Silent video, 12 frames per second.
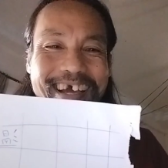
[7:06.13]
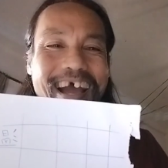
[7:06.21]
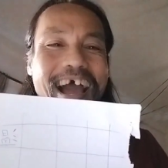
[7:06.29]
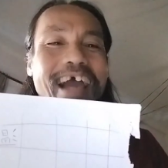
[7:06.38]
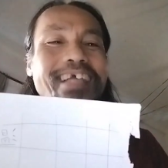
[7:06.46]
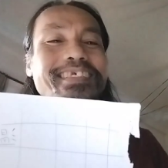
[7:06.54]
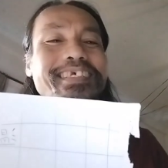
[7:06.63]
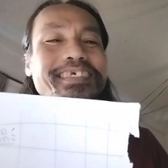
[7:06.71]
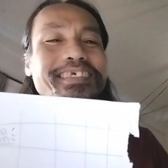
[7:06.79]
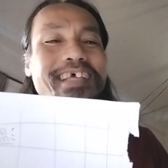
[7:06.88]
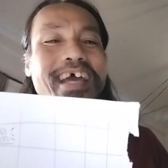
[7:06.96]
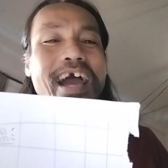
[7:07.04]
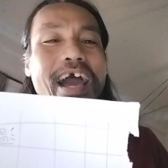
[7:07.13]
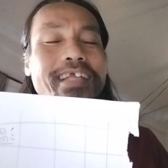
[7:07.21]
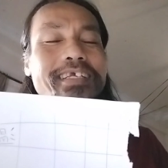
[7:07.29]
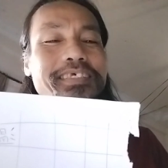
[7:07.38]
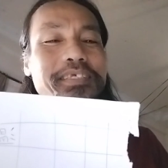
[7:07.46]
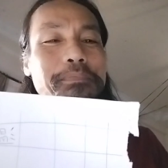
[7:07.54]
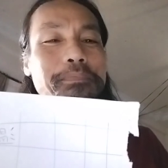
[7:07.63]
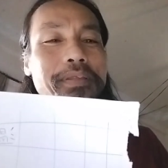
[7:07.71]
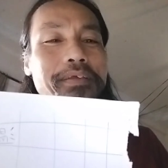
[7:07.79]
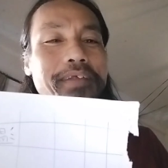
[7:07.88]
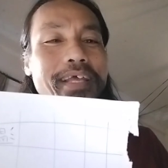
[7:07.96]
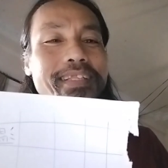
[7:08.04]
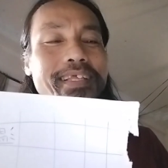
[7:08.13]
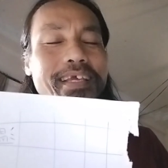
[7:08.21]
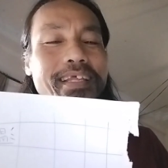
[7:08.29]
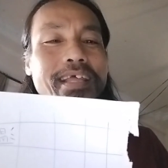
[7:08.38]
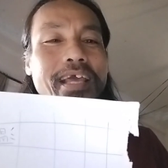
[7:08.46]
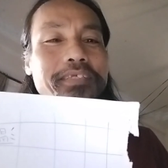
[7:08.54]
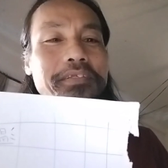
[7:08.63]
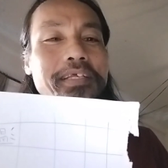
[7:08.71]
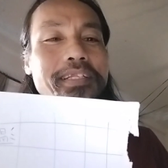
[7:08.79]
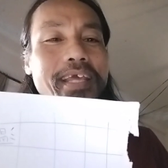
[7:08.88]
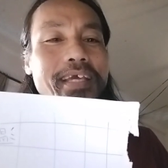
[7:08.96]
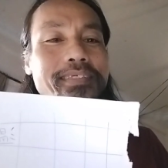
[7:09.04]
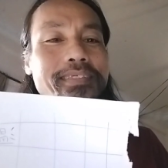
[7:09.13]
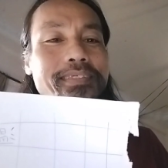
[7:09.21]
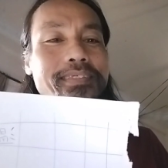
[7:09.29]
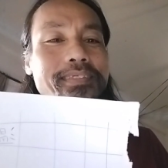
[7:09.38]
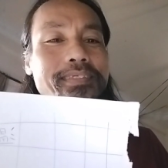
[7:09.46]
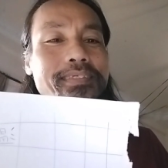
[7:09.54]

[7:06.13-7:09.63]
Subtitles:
I just simply writing it. Actually, there's